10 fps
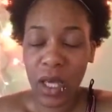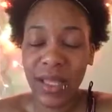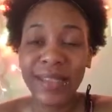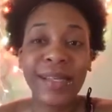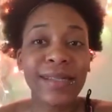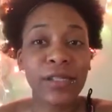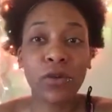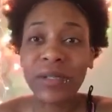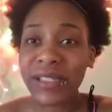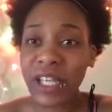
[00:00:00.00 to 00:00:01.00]
This is
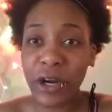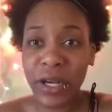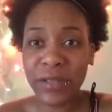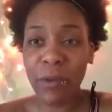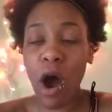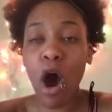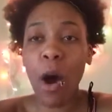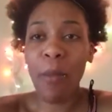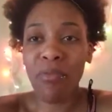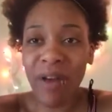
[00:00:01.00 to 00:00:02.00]
so serious. My
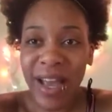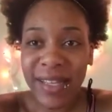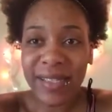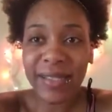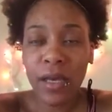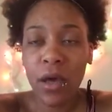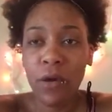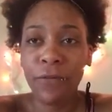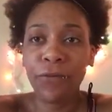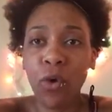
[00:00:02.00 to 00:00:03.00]
heart breaks
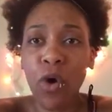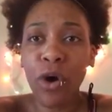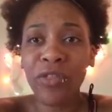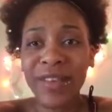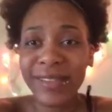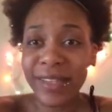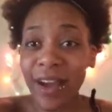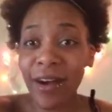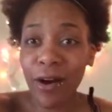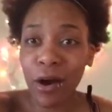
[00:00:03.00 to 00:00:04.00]
for this
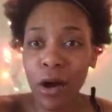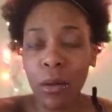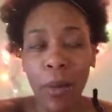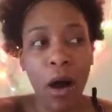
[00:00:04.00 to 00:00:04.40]
young girl.